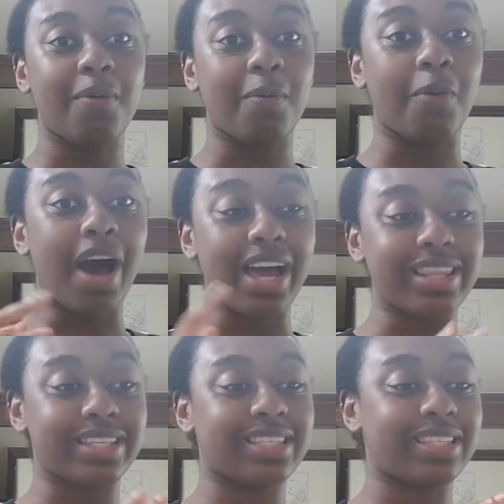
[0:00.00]
why
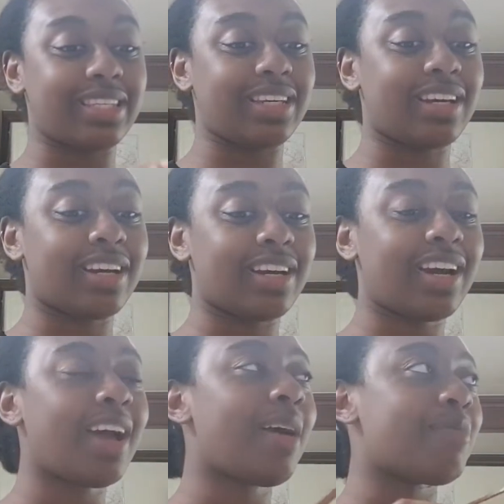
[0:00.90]
this is
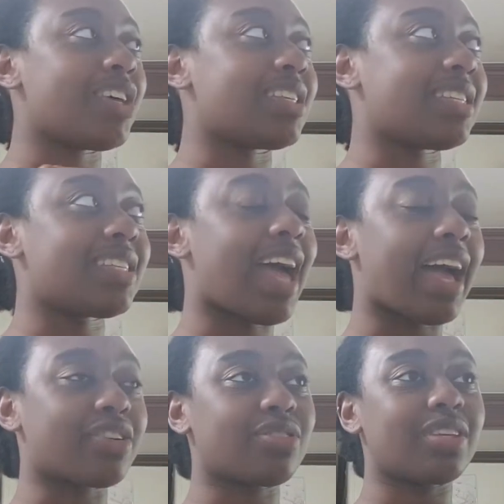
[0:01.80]
here because it
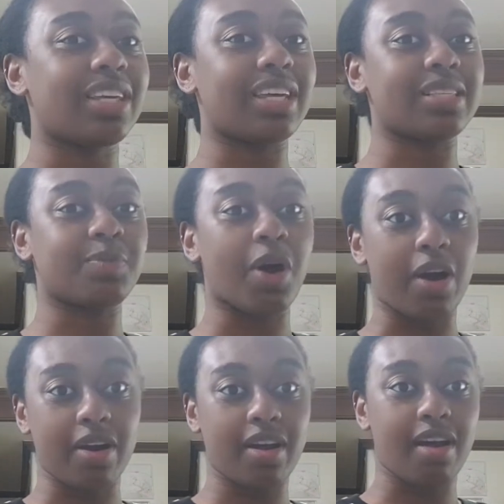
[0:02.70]
actually is
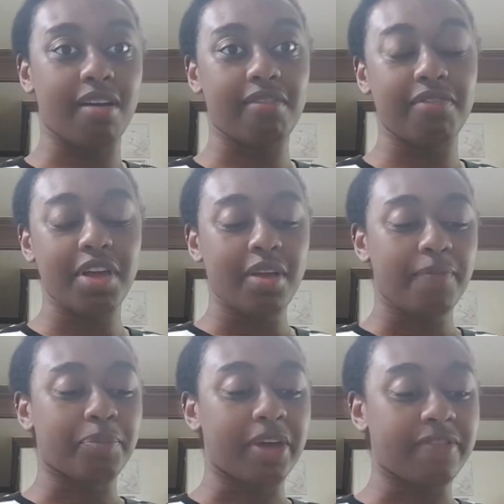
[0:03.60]
part of
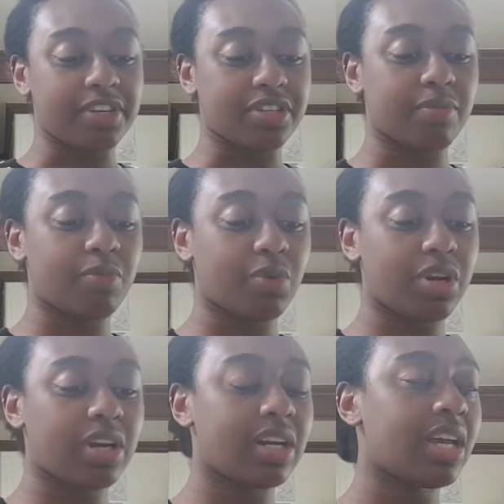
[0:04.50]
my vision
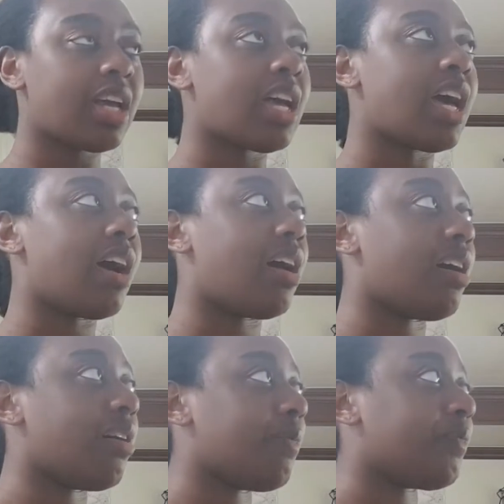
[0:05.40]
board.
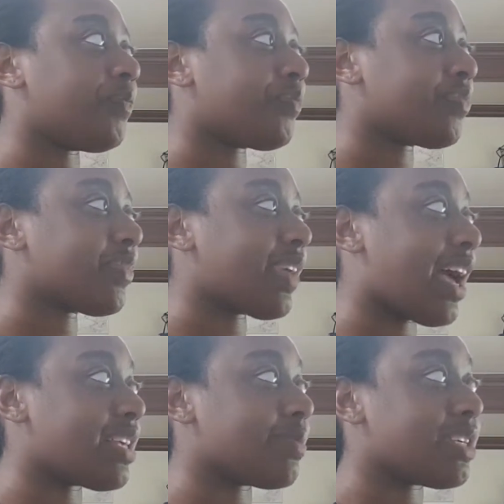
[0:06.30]
Um,
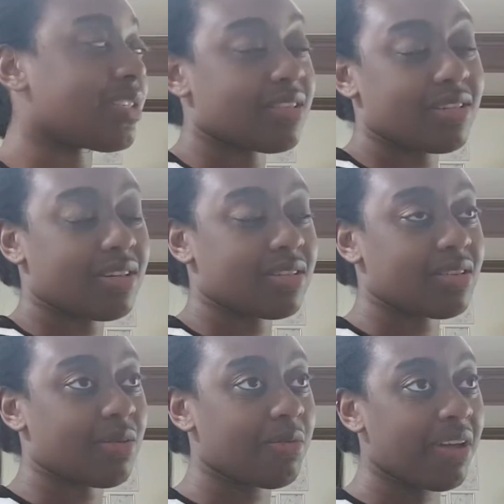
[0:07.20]
as my sister
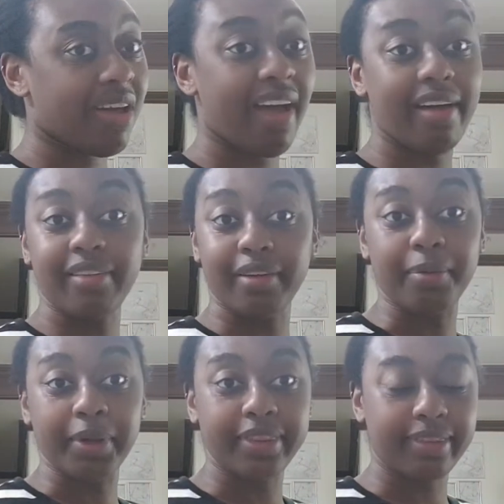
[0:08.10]
so
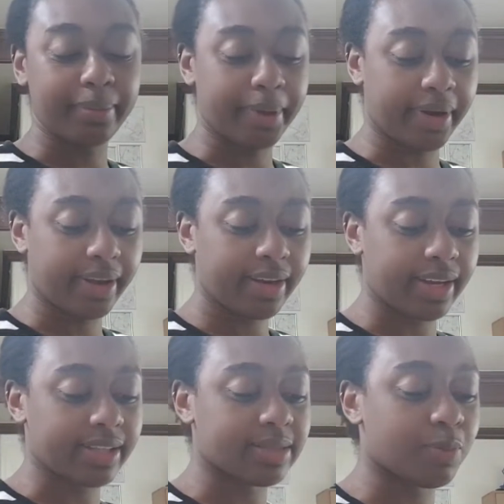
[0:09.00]
eloquently put it,
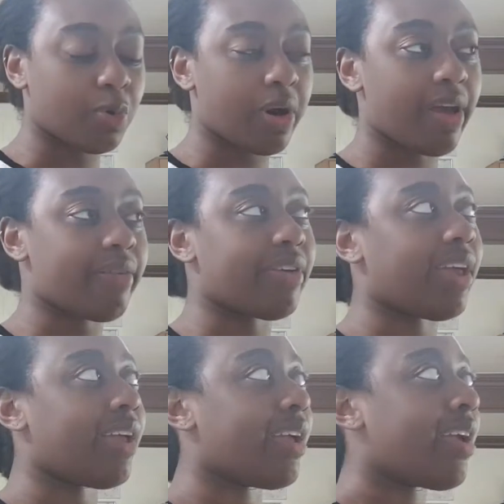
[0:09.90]
it's more of
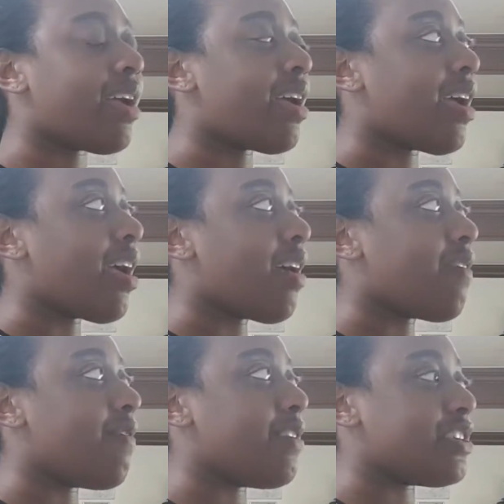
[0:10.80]
a
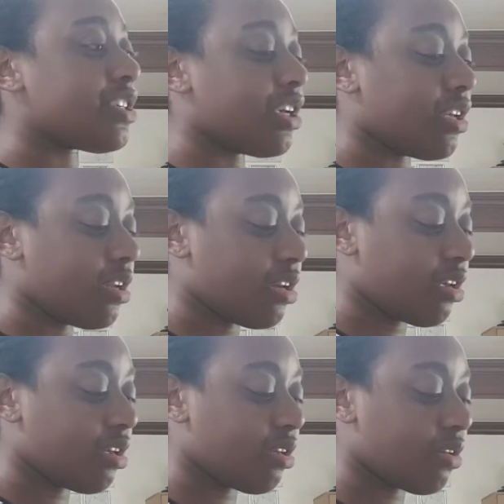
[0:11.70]
vision